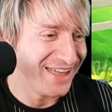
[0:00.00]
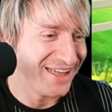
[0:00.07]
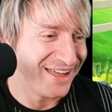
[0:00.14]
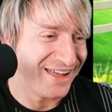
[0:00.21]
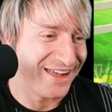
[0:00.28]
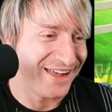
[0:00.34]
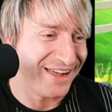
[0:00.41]

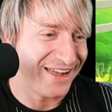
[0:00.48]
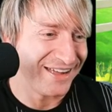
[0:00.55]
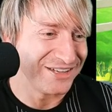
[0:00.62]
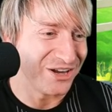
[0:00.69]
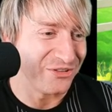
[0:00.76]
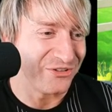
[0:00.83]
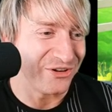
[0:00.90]
Uh,
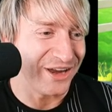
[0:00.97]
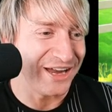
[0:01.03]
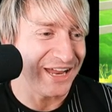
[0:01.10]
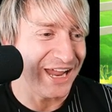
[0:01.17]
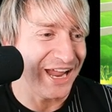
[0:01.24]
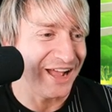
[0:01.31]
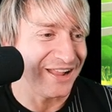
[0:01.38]
are there
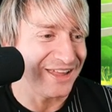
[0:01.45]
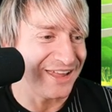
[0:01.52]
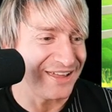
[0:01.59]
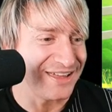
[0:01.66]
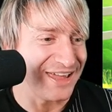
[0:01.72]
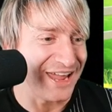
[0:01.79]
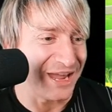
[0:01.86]
any
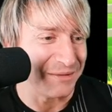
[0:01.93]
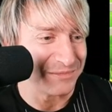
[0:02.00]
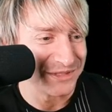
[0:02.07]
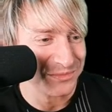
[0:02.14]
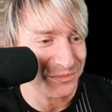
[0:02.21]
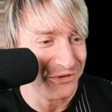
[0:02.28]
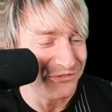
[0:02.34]
alien
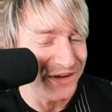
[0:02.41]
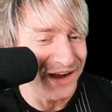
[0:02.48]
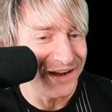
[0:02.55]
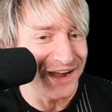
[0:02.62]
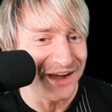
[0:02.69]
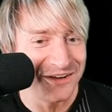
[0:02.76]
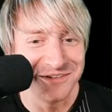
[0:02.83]
games? We'll
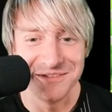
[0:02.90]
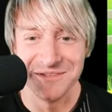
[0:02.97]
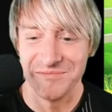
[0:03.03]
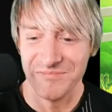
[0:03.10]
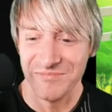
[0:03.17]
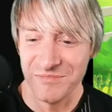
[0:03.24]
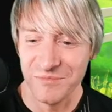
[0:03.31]
find out
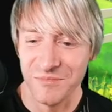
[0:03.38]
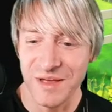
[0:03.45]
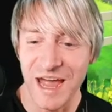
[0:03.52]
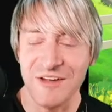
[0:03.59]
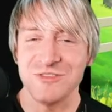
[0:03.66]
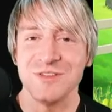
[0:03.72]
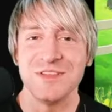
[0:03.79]

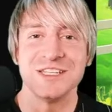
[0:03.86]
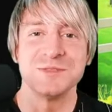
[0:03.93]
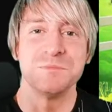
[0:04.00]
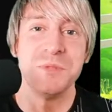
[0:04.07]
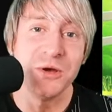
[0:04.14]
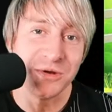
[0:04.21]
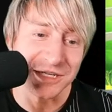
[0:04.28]
after this
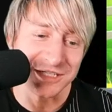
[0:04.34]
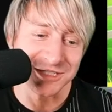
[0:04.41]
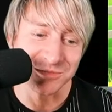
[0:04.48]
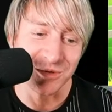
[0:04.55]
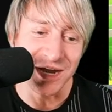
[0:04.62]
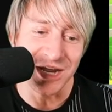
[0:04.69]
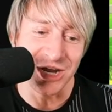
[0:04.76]

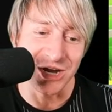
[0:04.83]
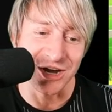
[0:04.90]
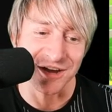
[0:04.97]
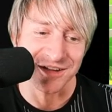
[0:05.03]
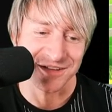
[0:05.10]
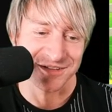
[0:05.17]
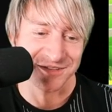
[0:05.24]
bonus right here.